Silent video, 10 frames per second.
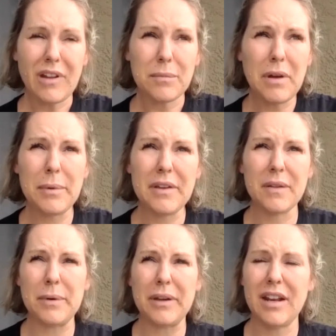maybe in
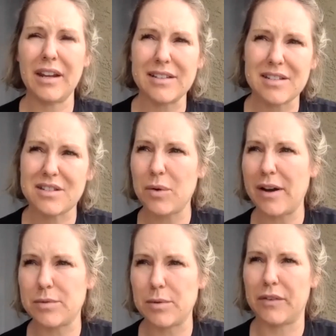the beginning it's
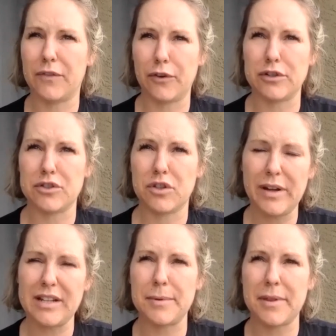twice a week for the first three
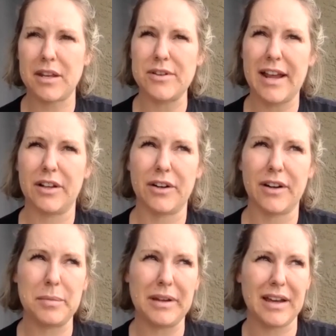weeks, but then you tailor
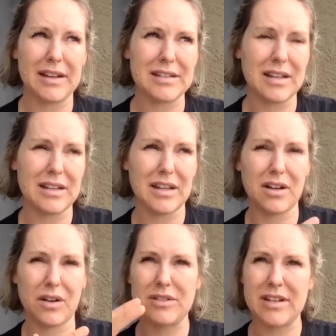it because, you
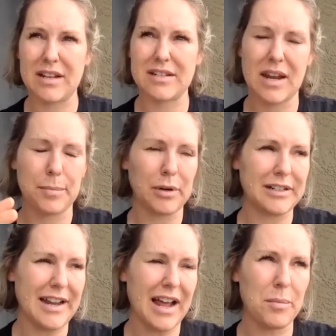know, t taper
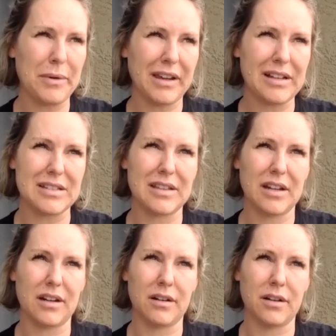it down because
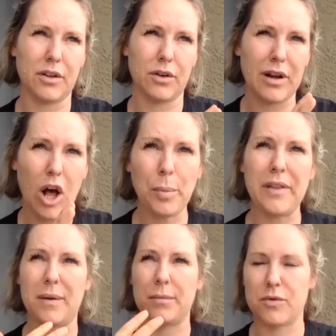they're, you're
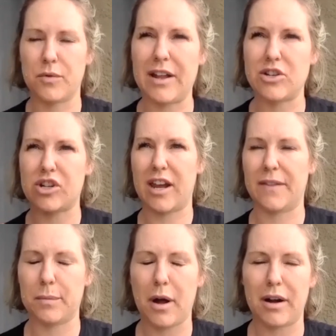helping them re-educate
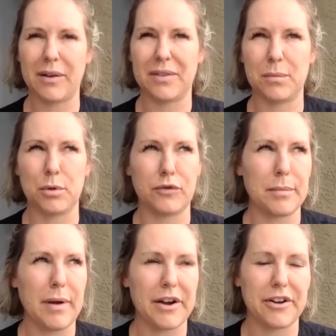their body with their
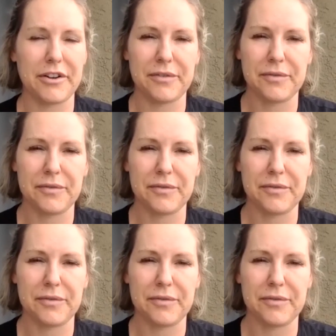movement pattern.